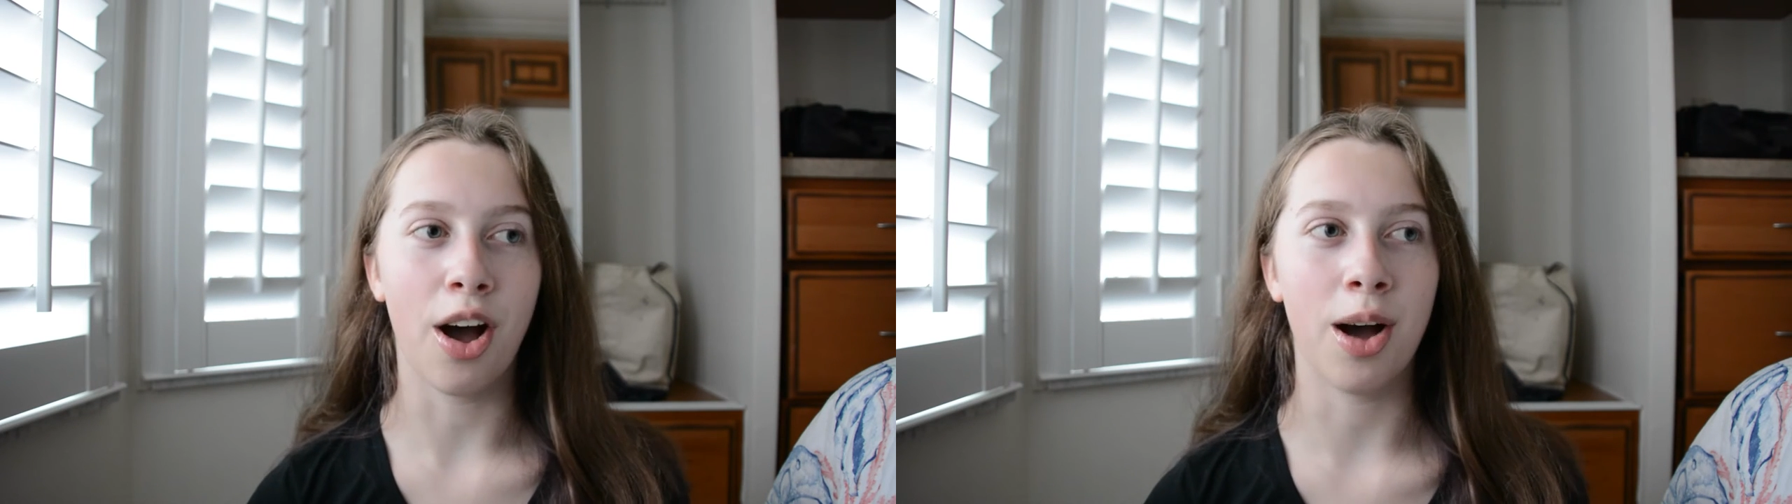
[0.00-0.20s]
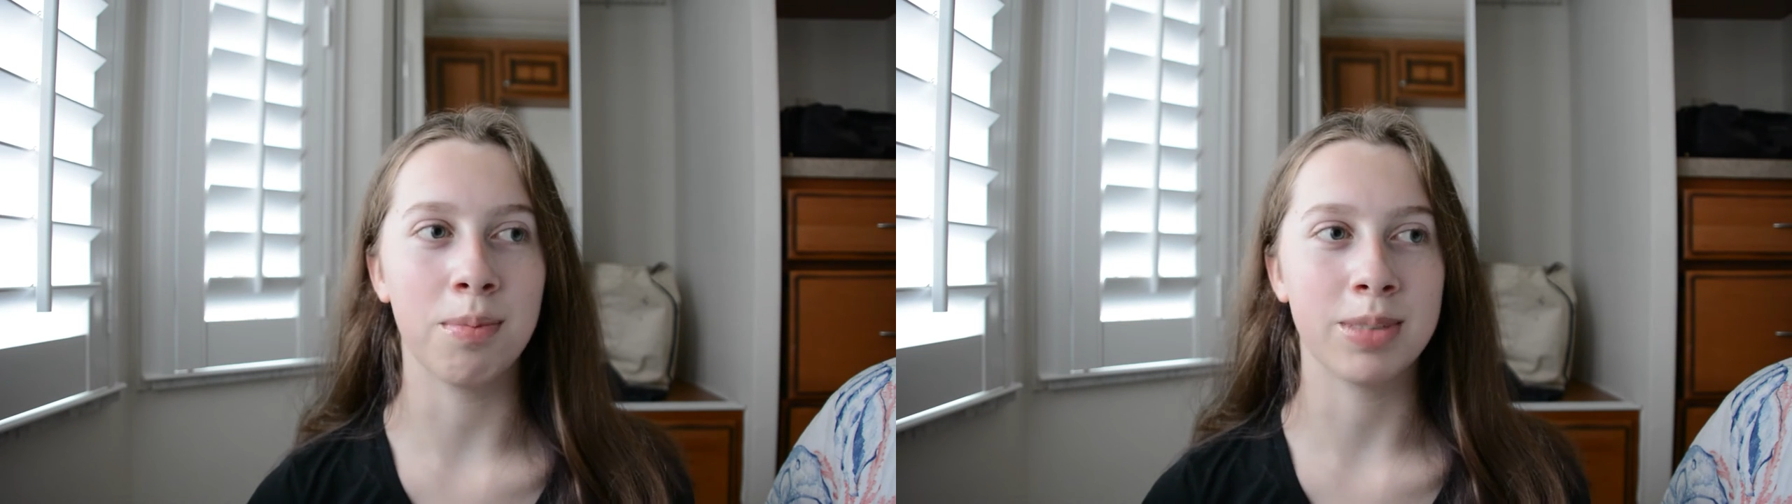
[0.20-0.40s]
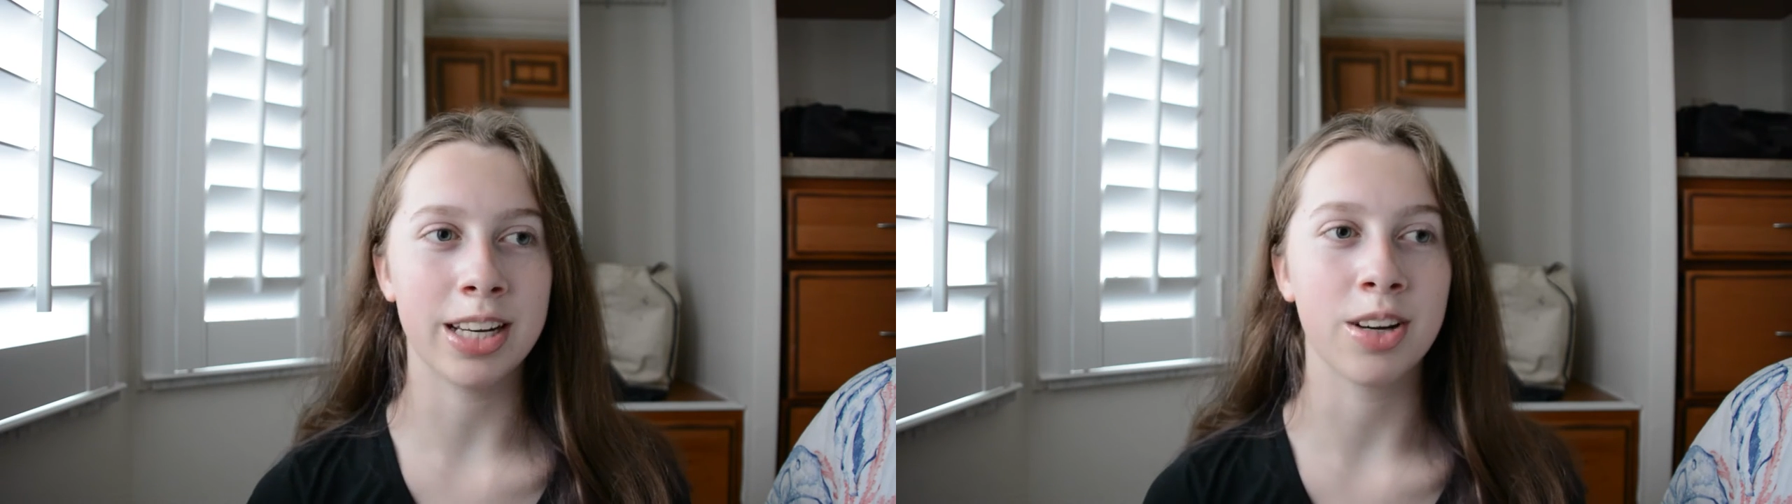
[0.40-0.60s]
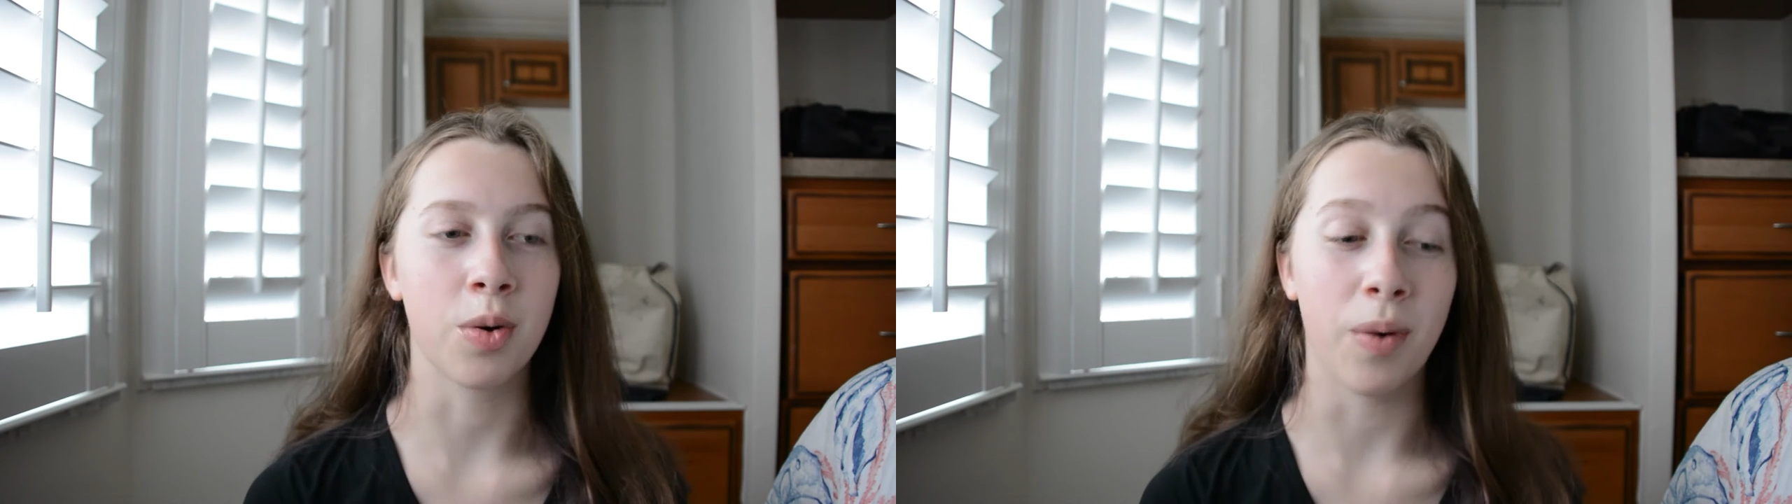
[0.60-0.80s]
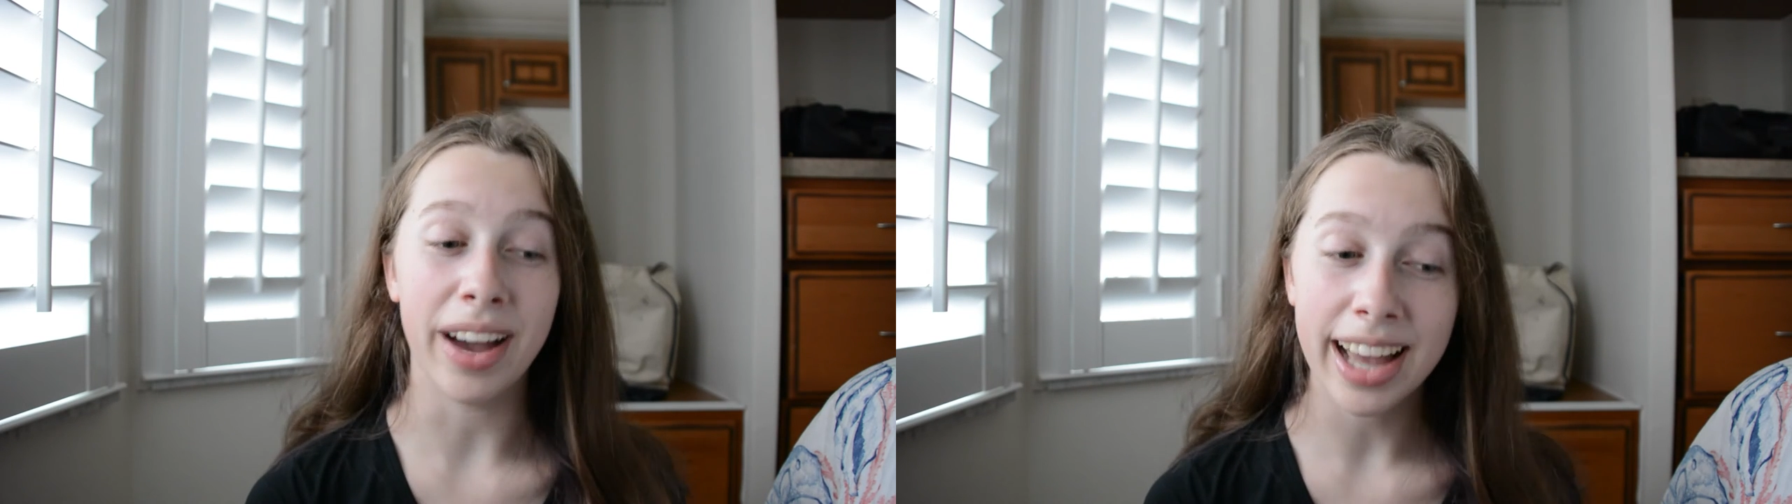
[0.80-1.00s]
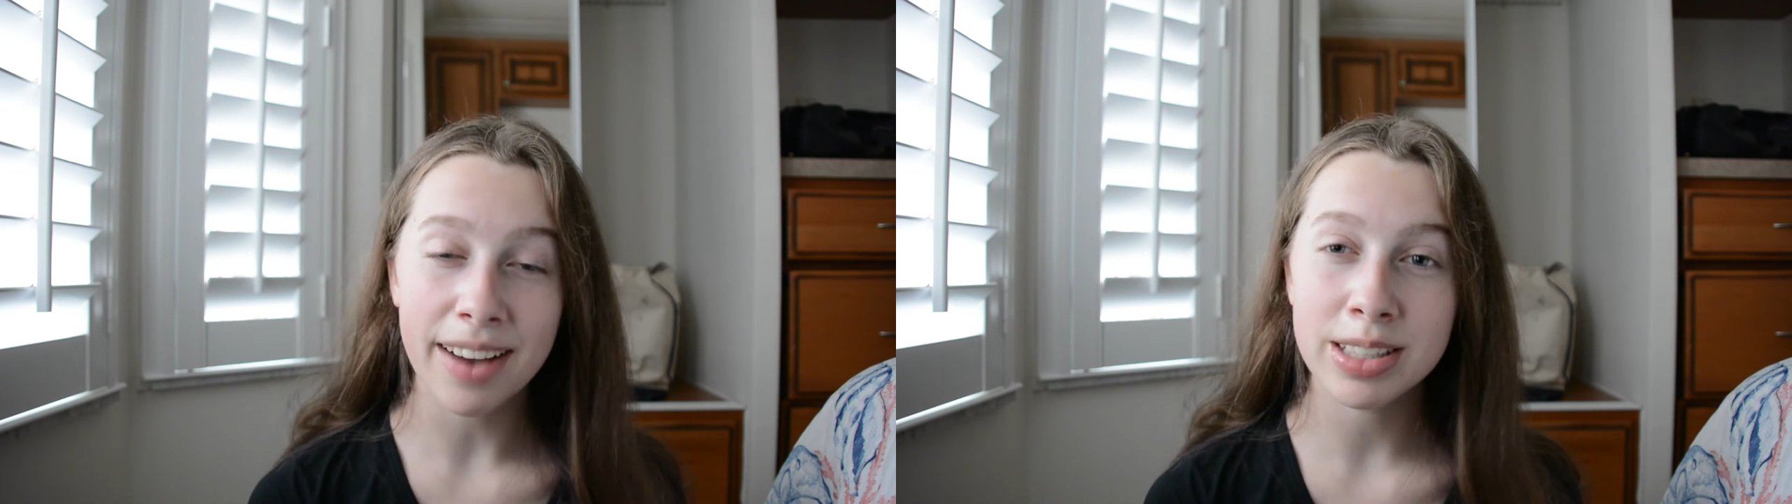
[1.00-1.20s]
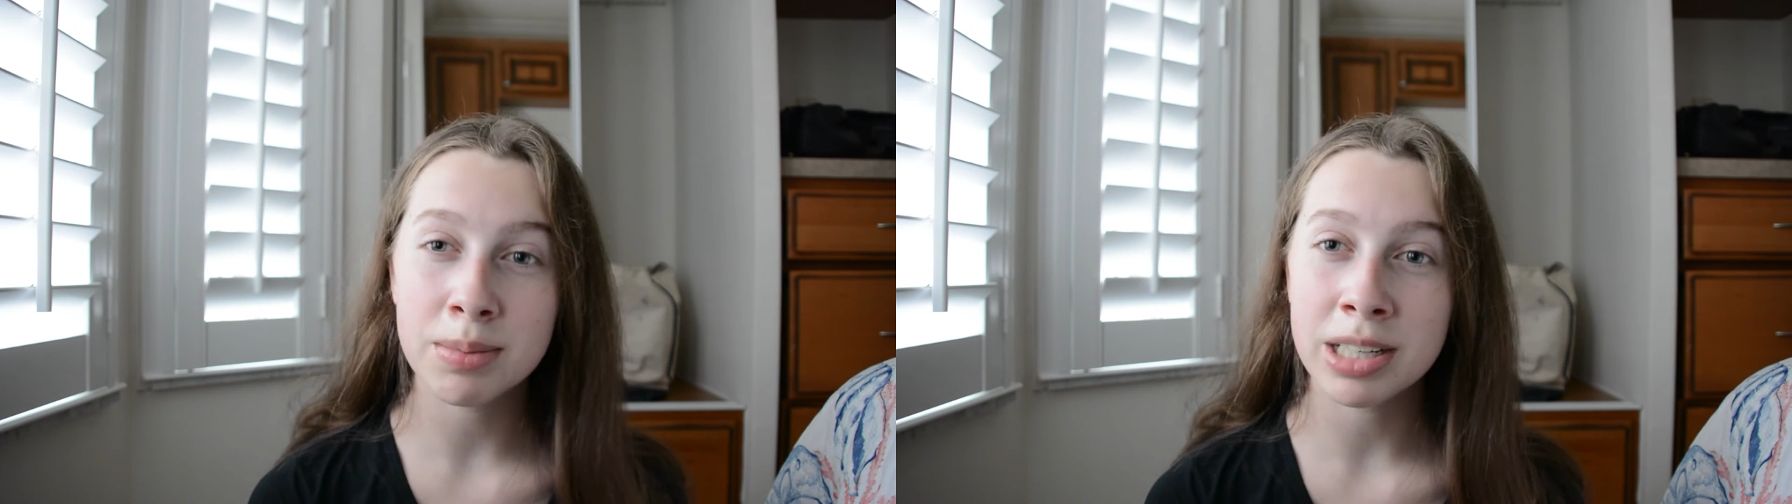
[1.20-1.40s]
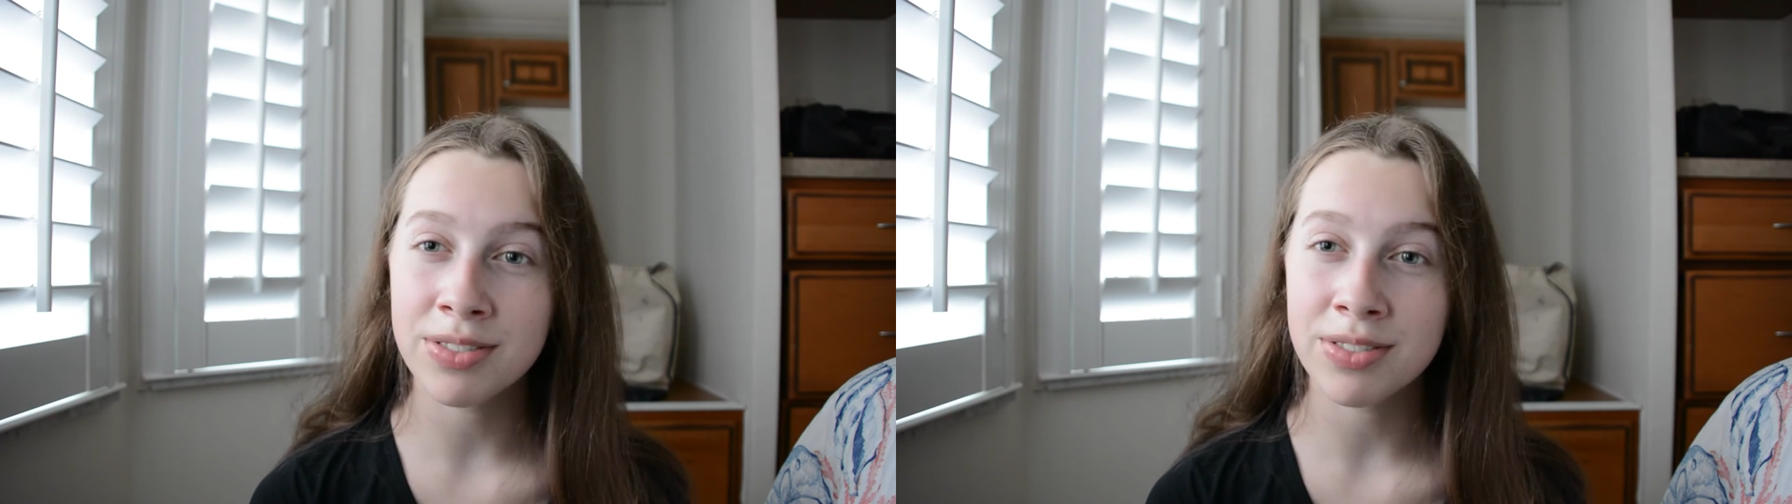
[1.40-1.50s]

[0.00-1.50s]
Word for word: um, didn't quite have as much